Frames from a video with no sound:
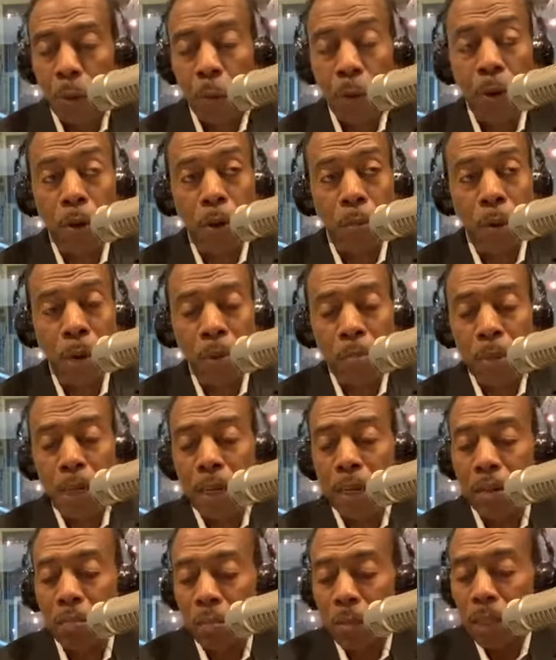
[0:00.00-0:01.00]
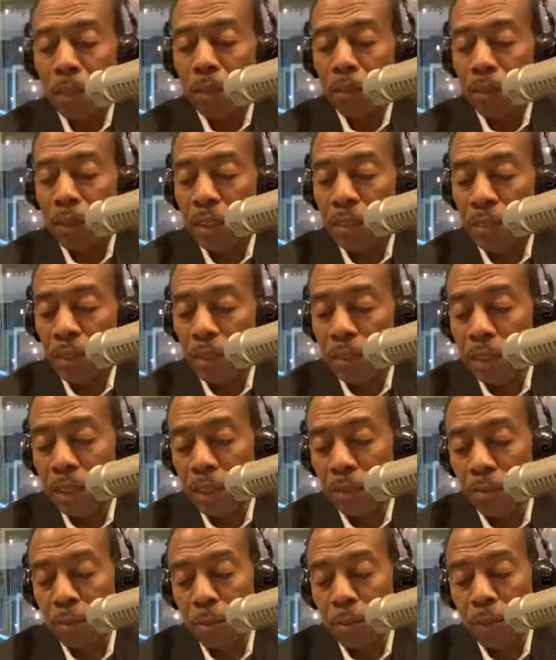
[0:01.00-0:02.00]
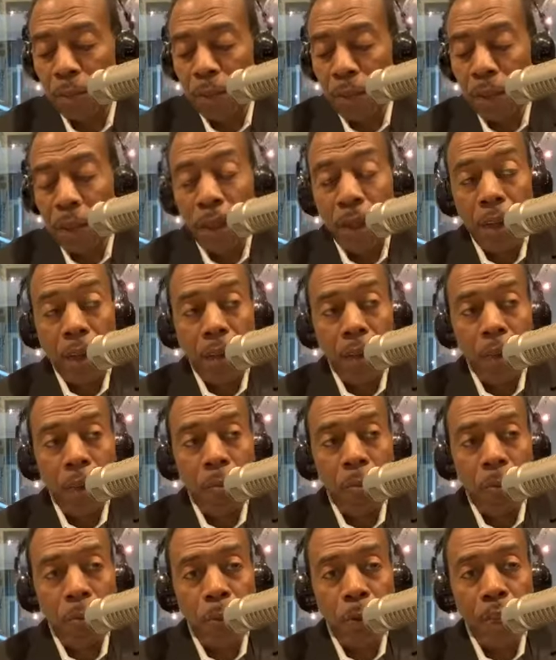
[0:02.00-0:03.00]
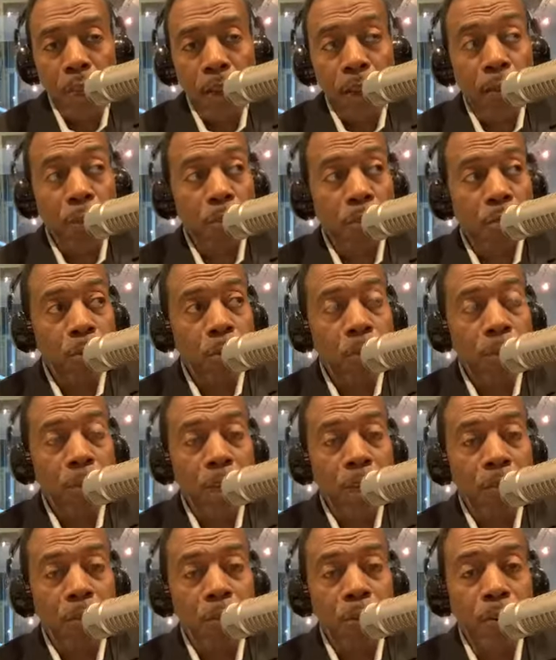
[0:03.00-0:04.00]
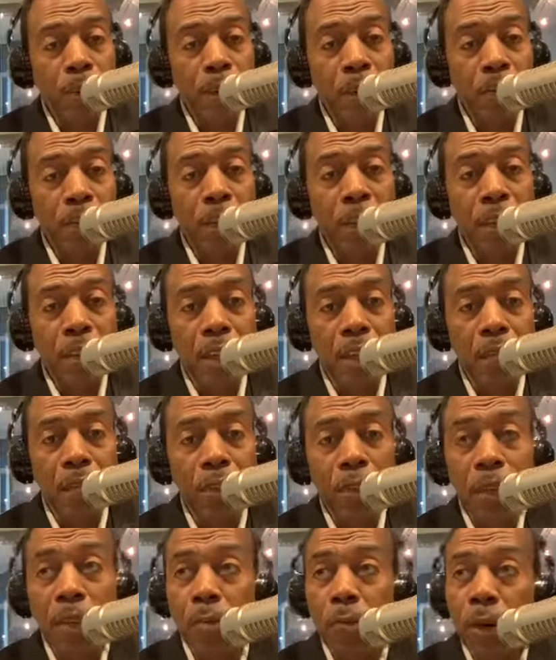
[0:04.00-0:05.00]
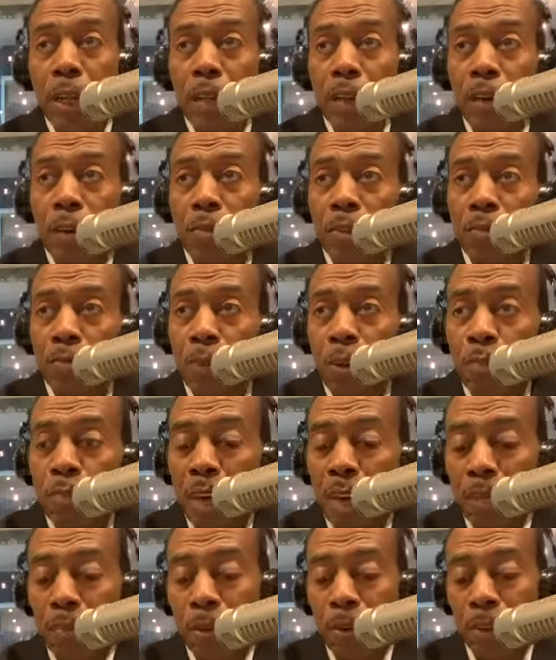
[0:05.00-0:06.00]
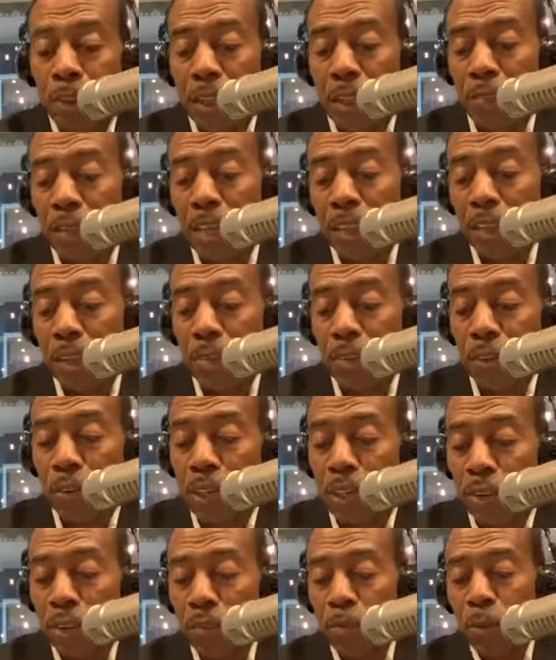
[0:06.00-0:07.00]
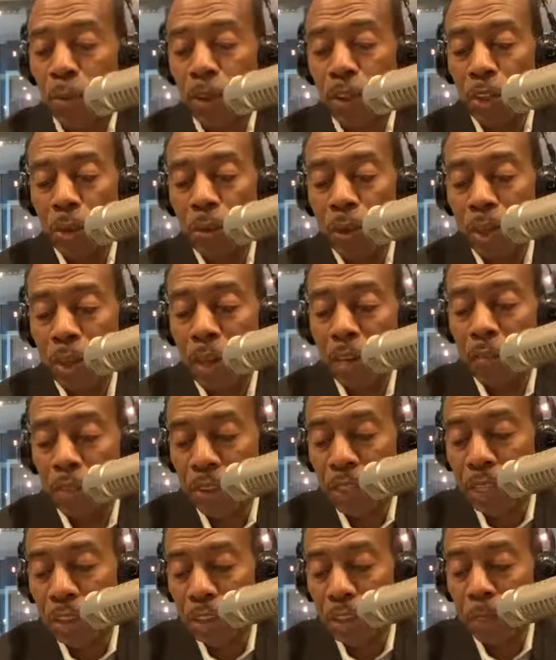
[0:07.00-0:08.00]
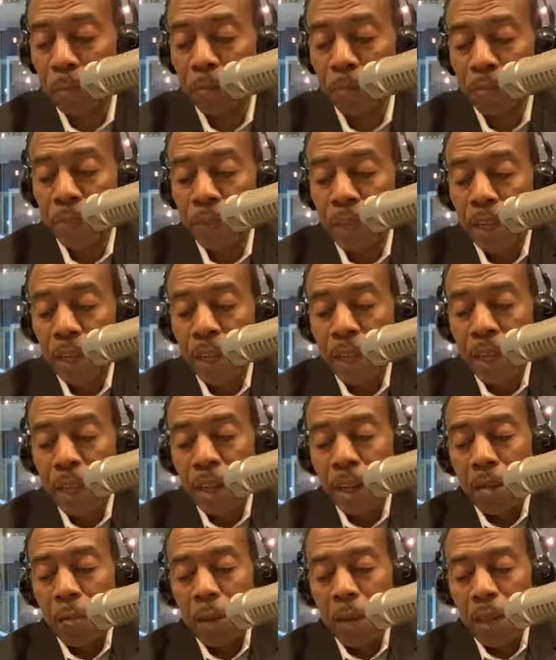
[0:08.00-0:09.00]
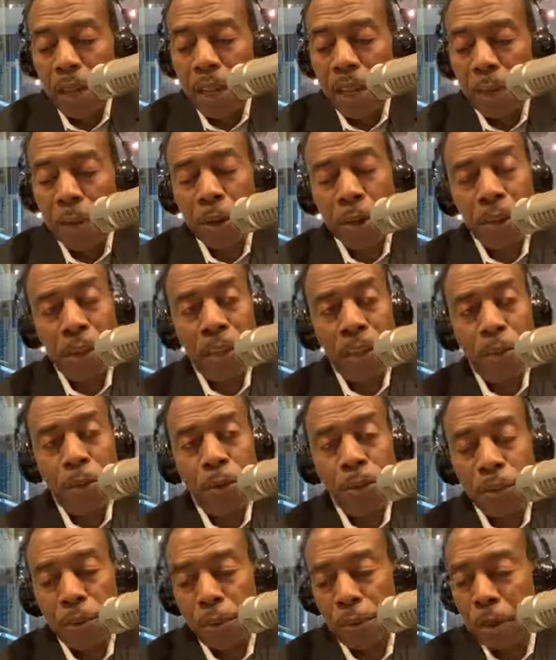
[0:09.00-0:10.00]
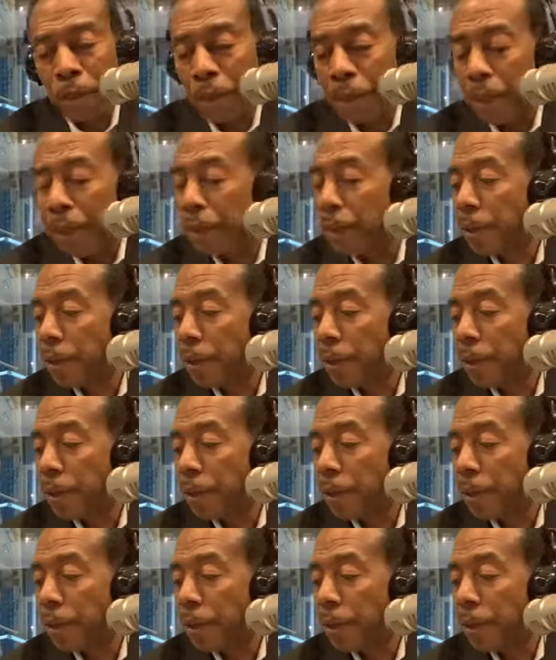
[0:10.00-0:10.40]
We're all about making businesses successful. The number is 1 800 450 7876. 1 800 450 7876 if you want to join the conversation. But today I want to tell you a story.